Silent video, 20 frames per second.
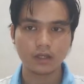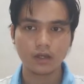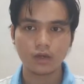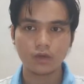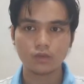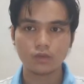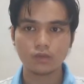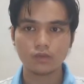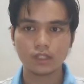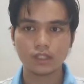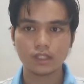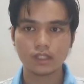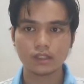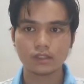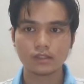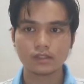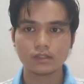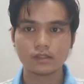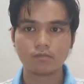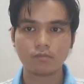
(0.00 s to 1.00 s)
with
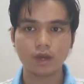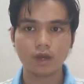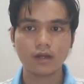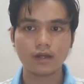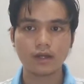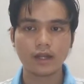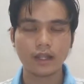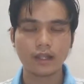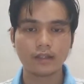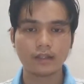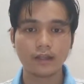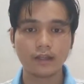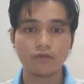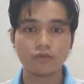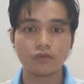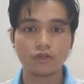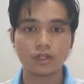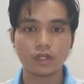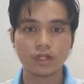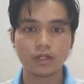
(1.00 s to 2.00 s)
smart and
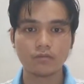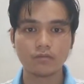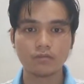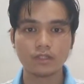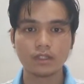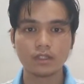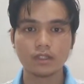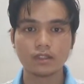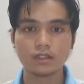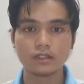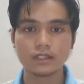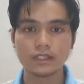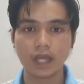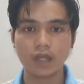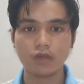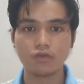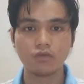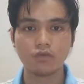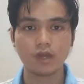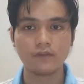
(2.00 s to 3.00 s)
affordable
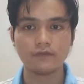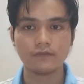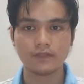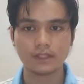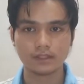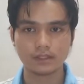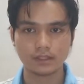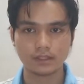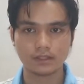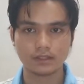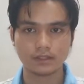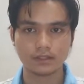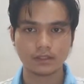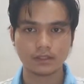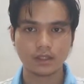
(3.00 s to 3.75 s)
DIY fixes.